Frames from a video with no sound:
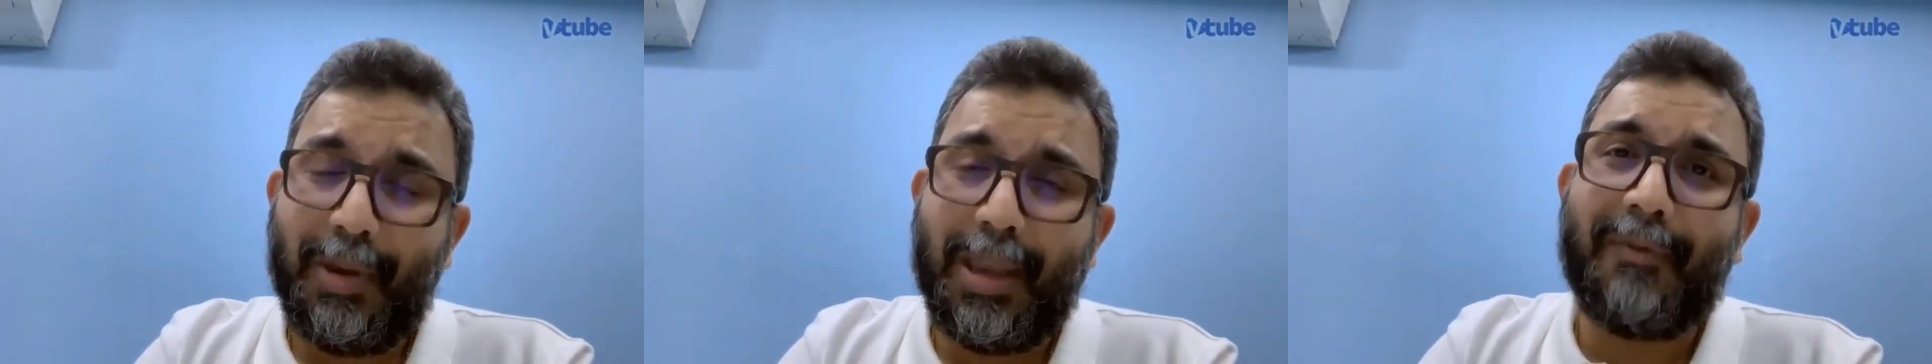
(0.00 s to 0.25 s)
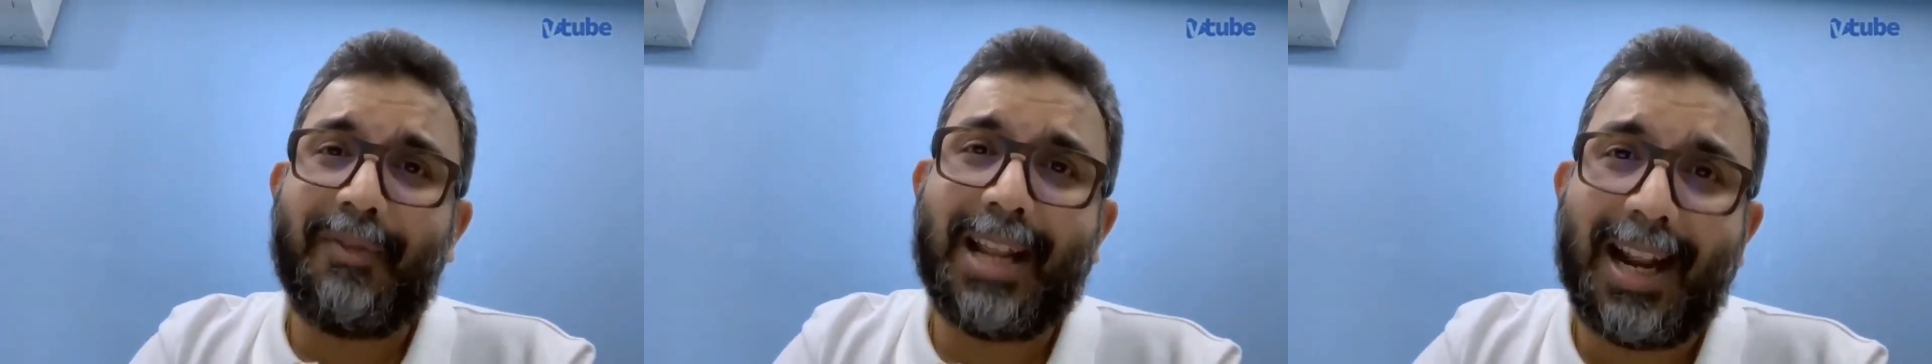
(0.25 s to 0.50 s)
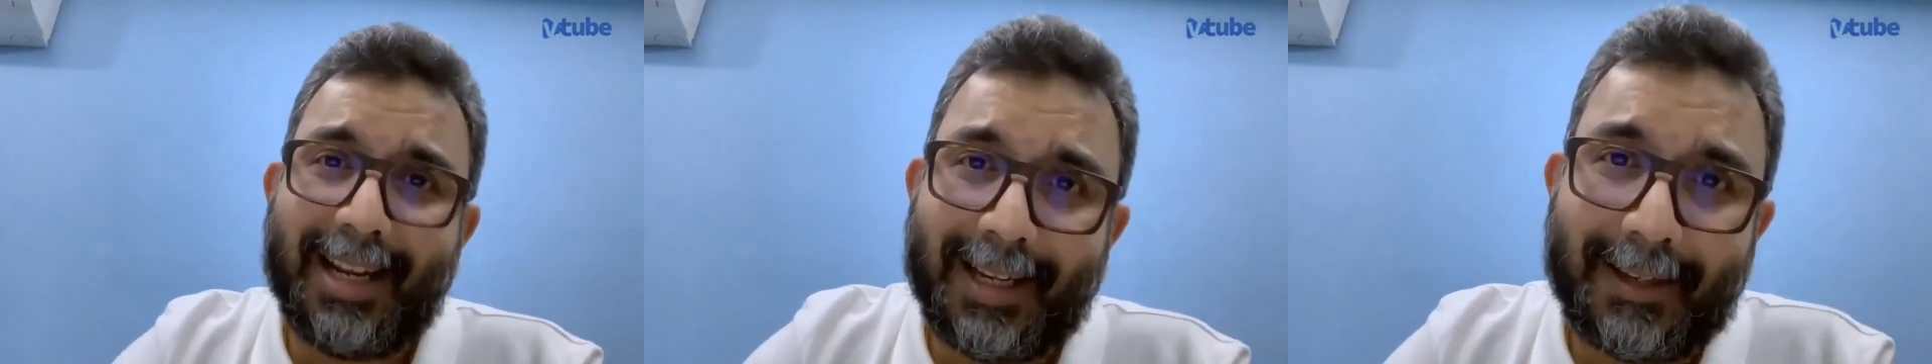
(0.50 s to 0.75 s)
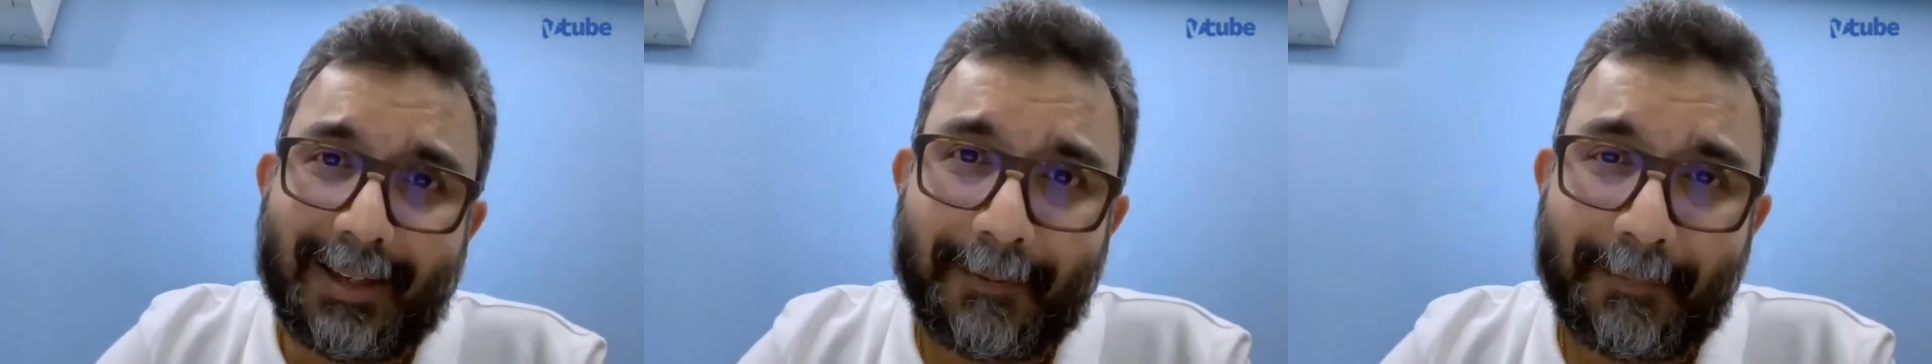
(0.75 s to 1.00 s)
We have done
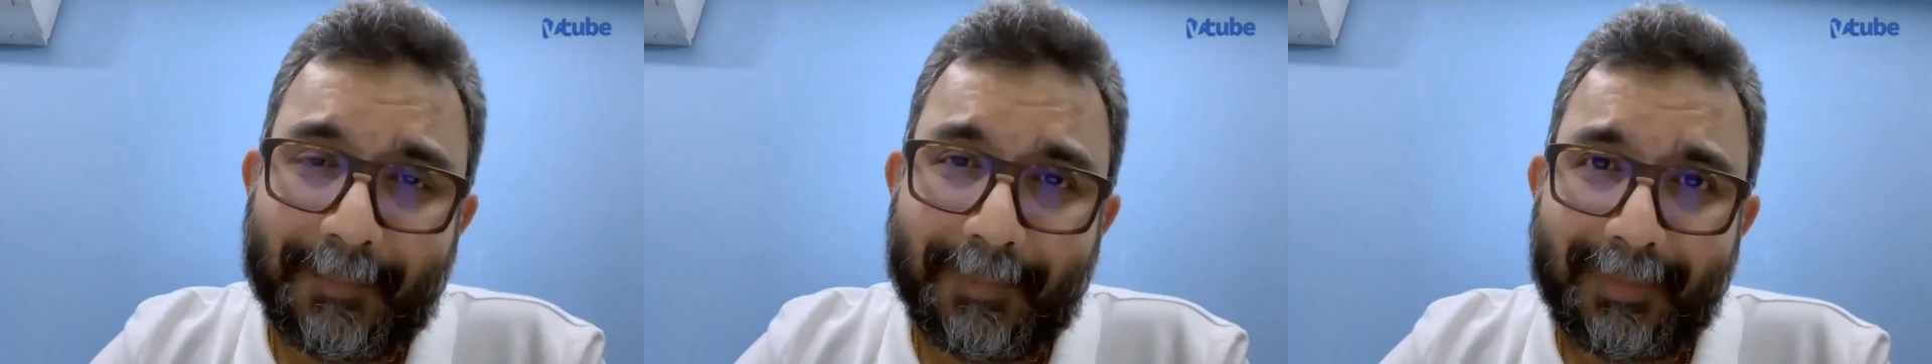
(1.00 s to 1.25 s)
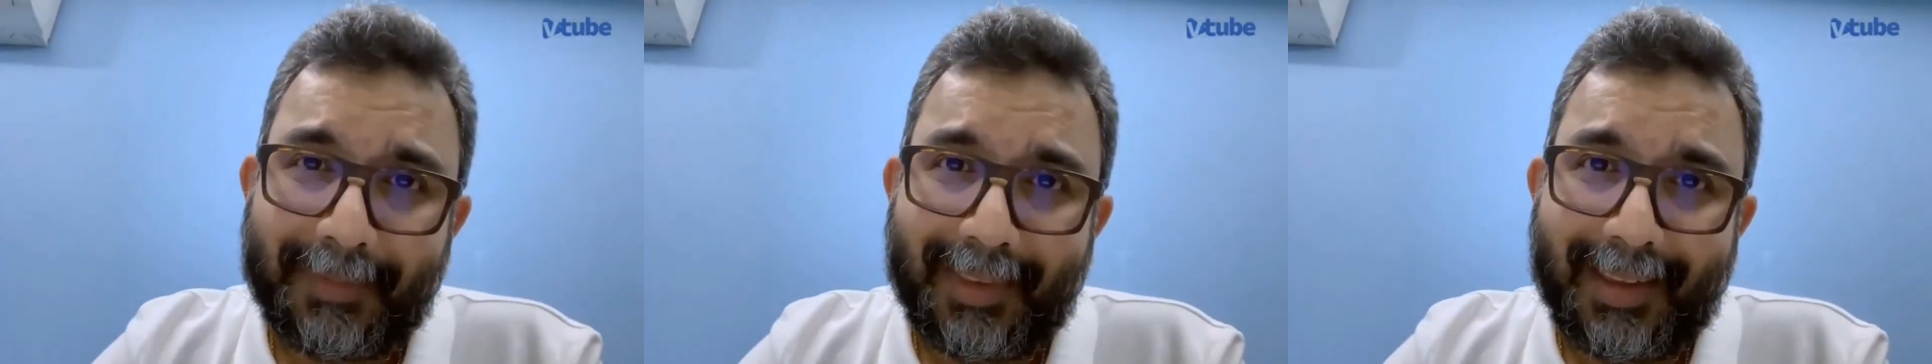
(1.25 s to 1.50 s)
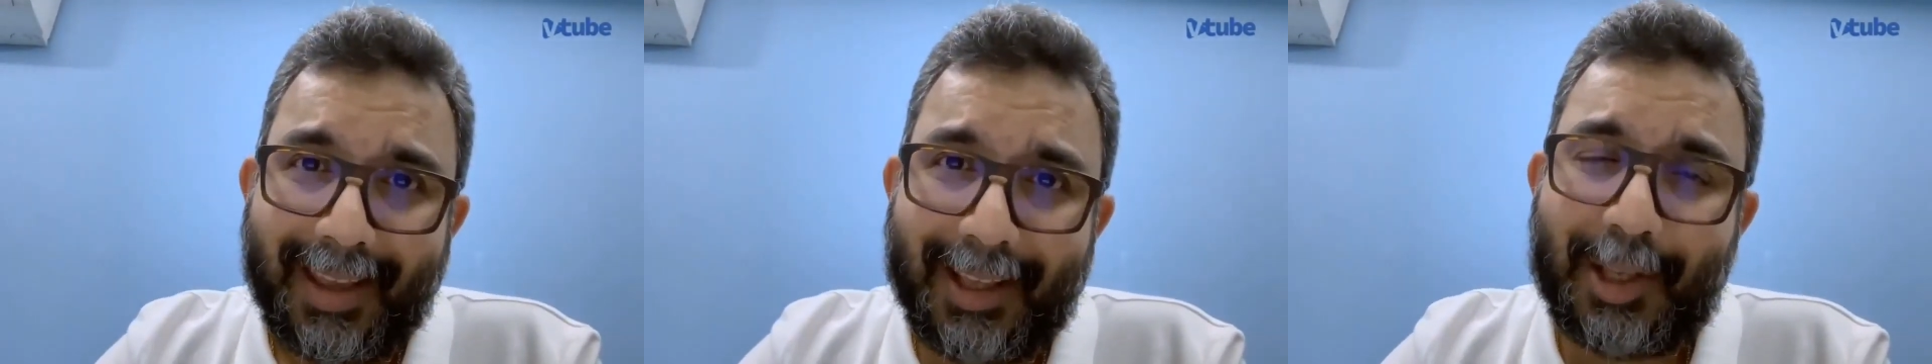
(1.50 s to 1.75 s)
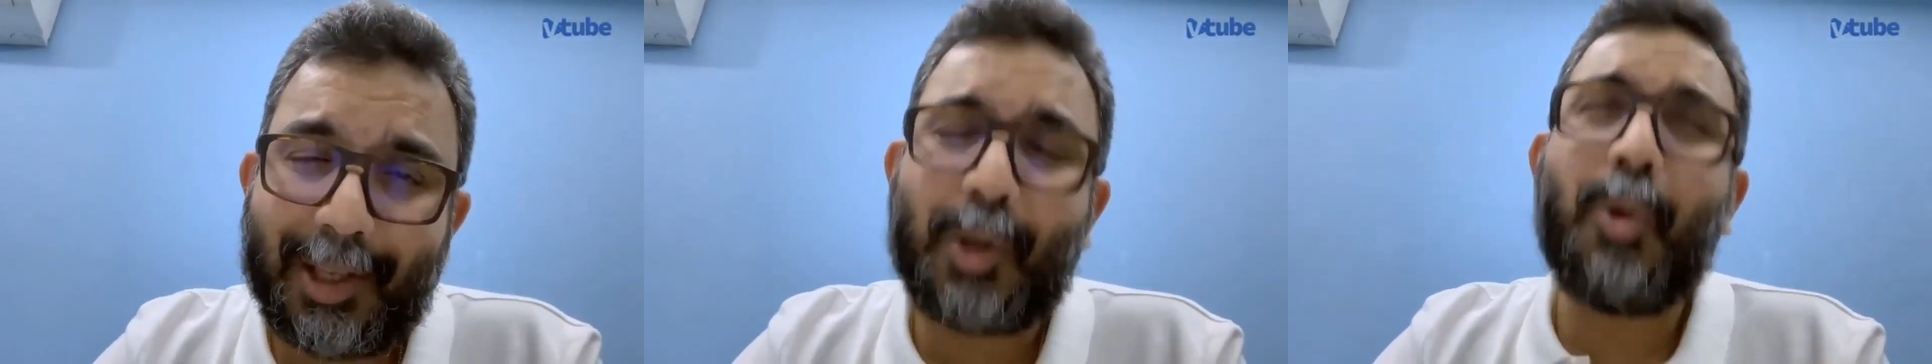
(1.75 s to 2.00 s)
it,
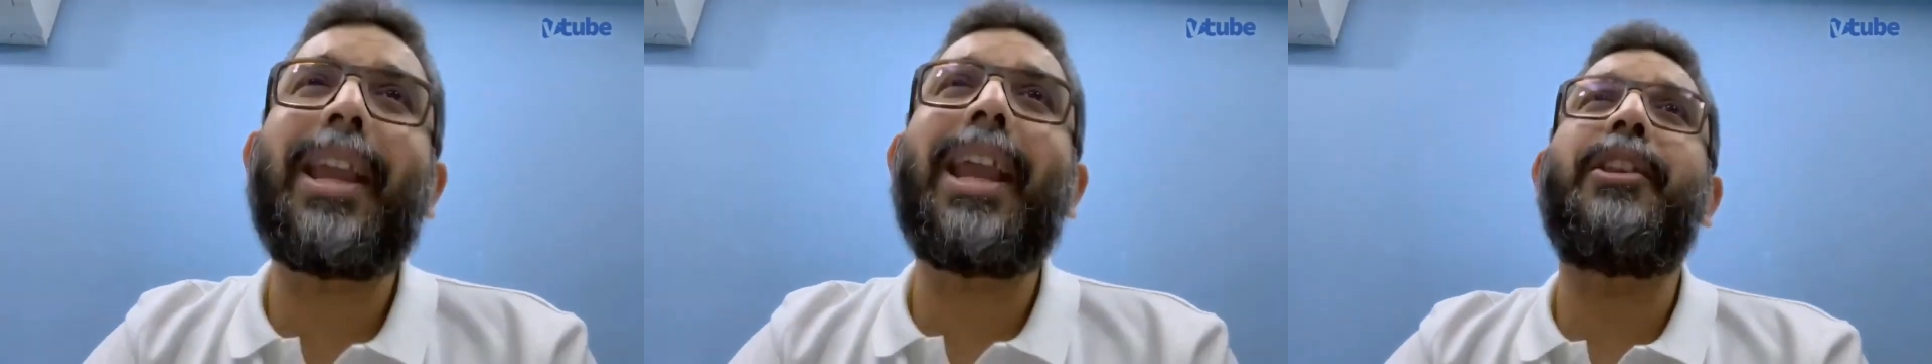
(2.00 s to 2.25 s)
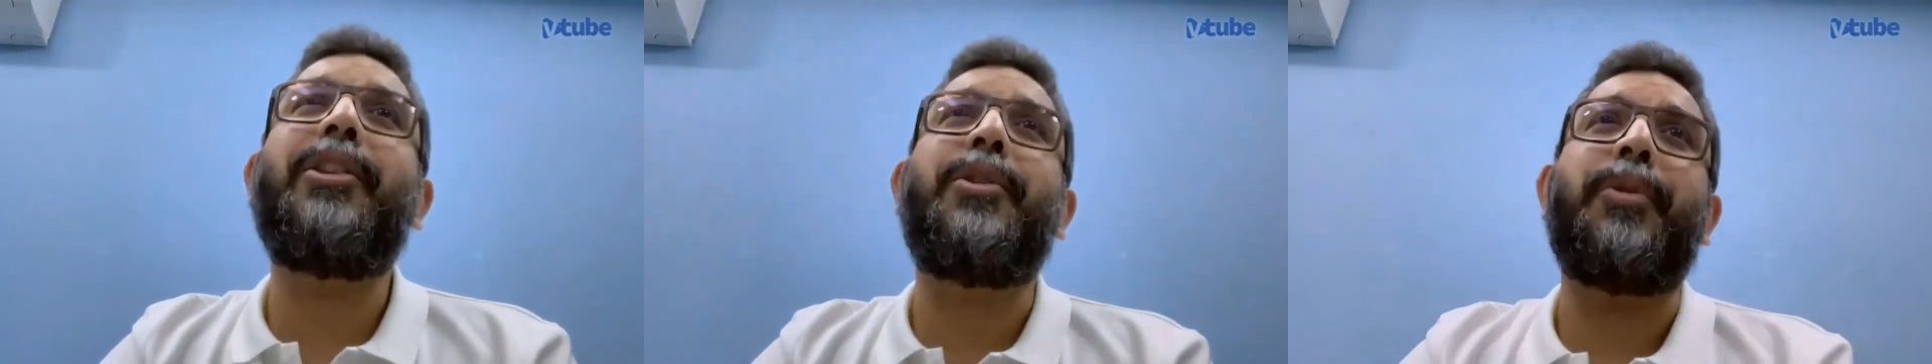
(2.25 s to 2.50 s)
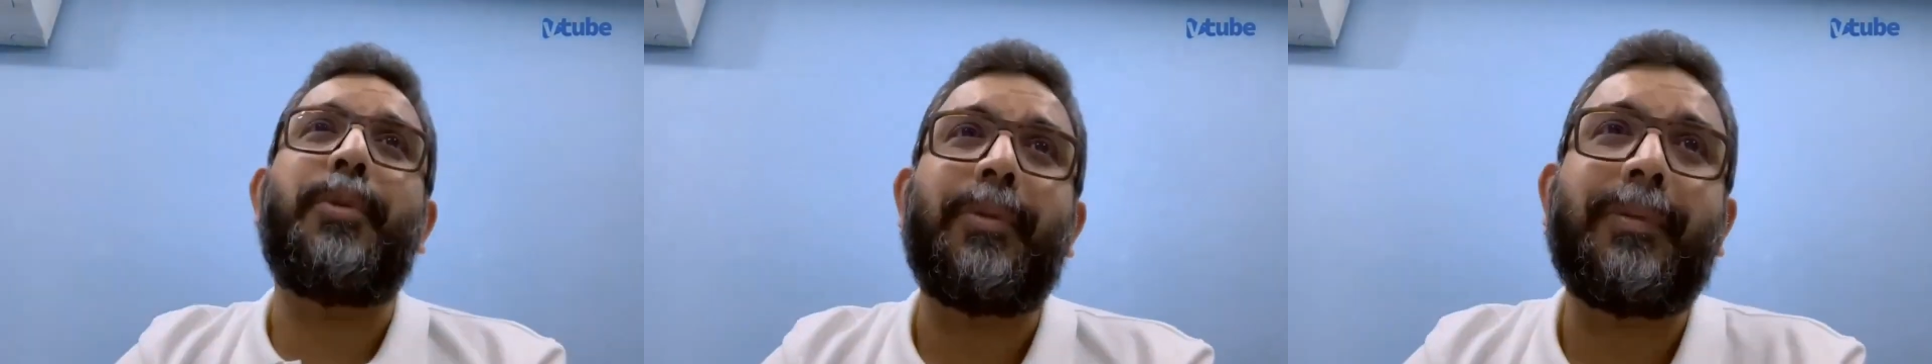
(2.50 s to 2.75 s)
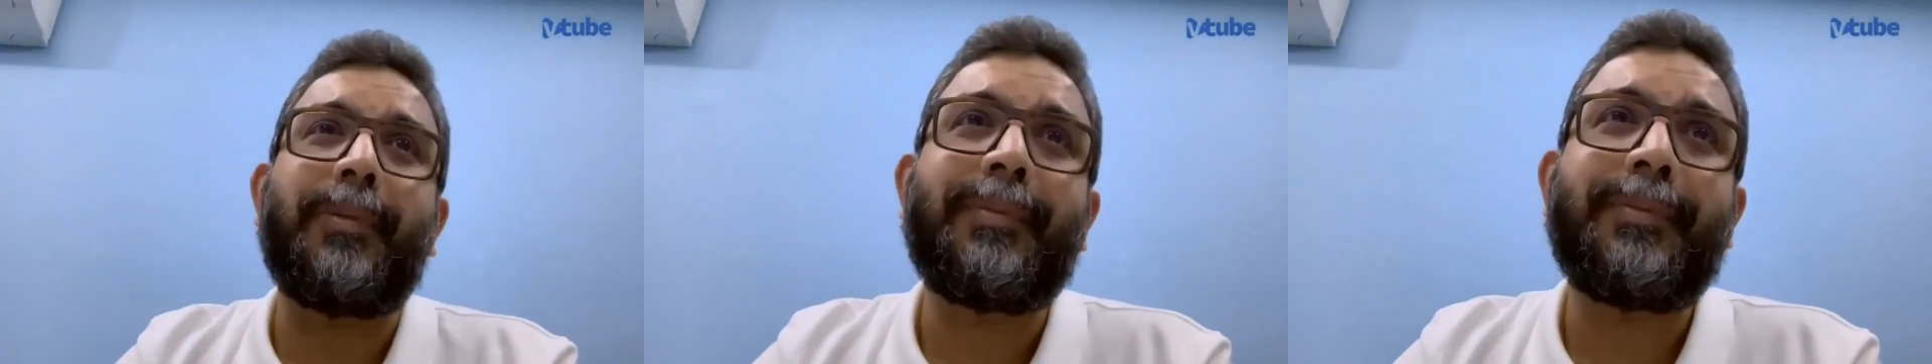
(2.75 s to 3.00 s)
and so can
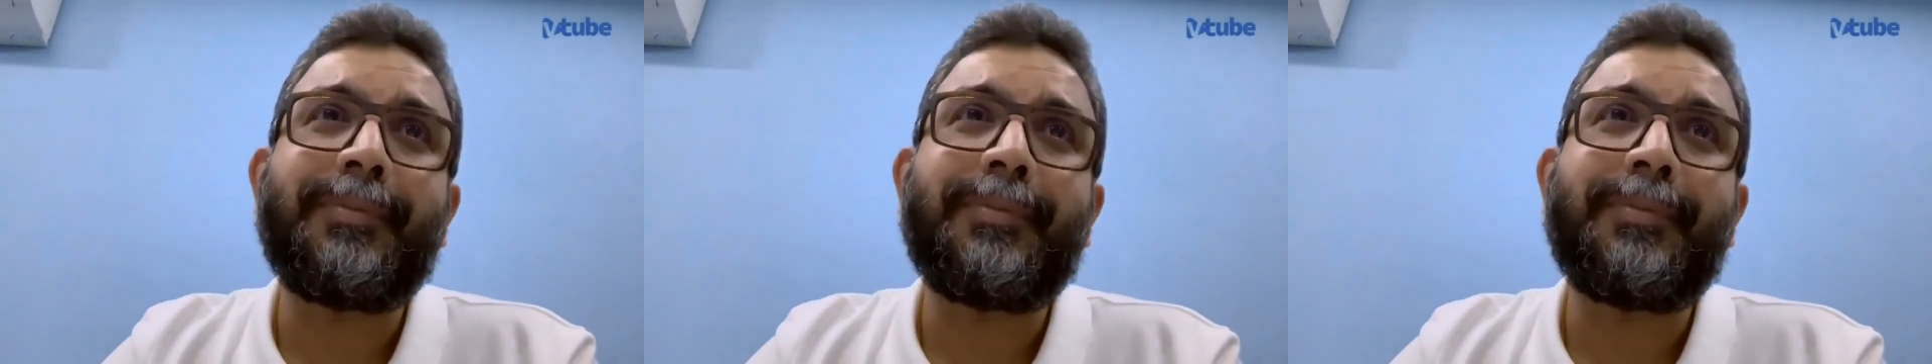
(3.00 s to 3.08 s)
you.